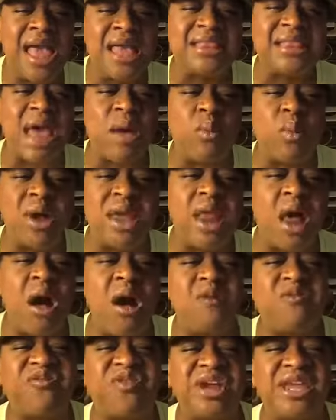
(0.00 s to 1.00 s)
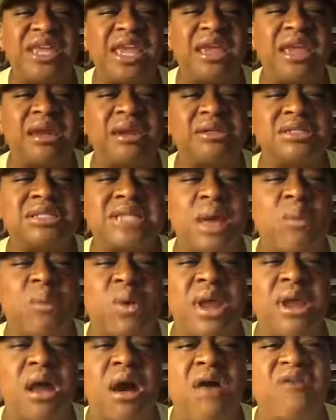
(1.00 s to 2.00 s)
that went on for years, that
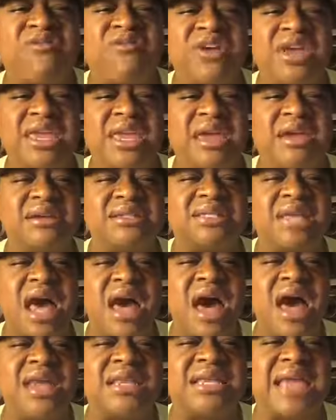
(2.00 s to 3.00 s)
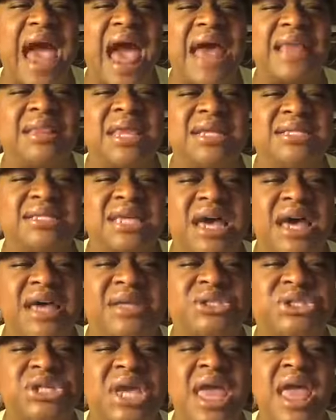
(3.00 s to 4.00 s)
went on for years, the ungodly
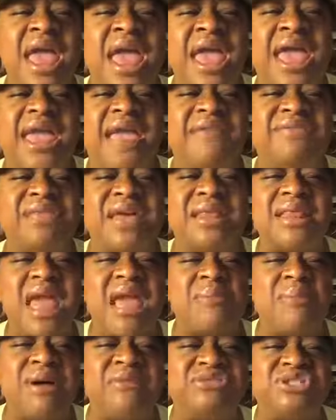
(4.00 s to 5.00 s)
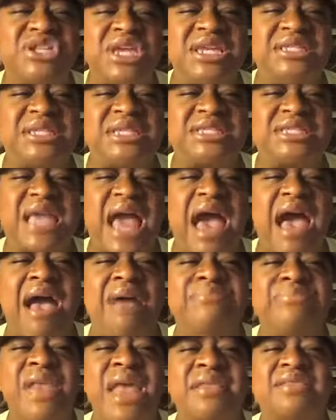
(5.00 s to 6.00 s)
touch in the name of Jesus,
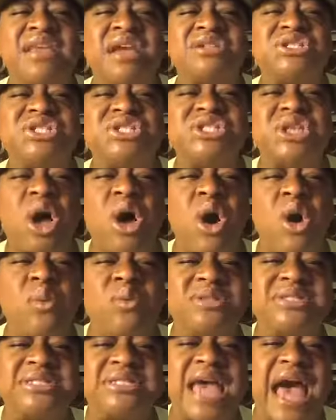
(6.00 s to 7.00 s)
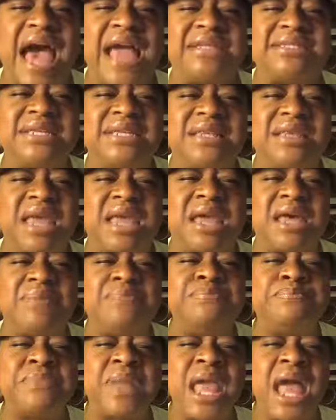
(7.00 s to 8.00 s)
God. Their soul was tied to
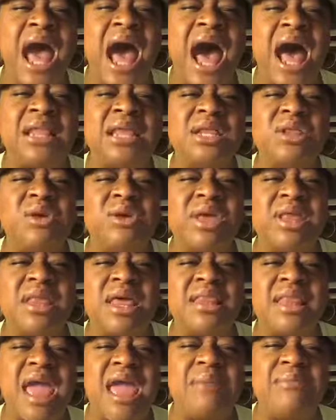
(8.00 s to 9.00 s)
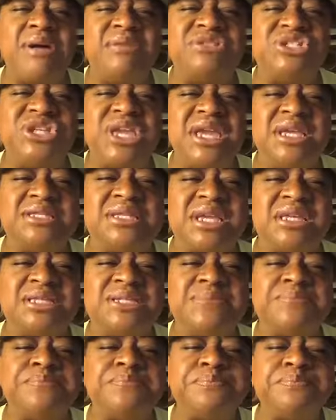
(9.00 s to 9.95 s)
them. Hallelujah, in the name of Jesus.